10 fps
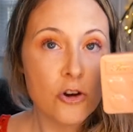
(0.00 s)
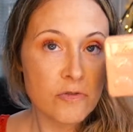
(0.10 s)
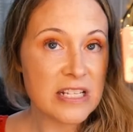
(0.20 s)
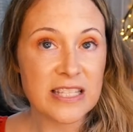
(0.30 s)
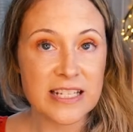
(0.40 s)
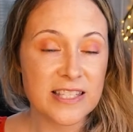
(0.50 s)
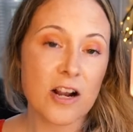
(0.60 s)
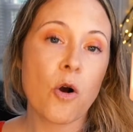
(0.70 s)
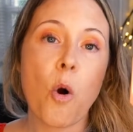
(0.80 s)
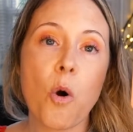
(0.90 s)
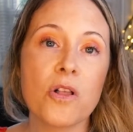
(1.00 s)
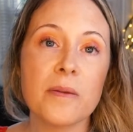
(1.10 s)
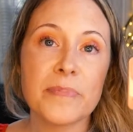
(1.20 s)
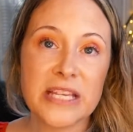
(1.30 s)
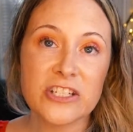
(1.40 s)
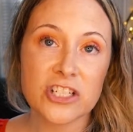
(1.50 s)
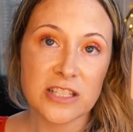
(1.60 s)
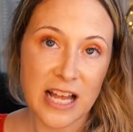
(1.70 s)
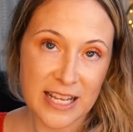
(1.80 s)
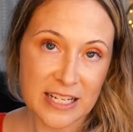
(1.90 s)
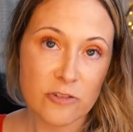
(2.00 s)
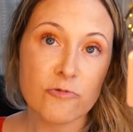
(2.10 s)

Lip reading: release their whole peach line,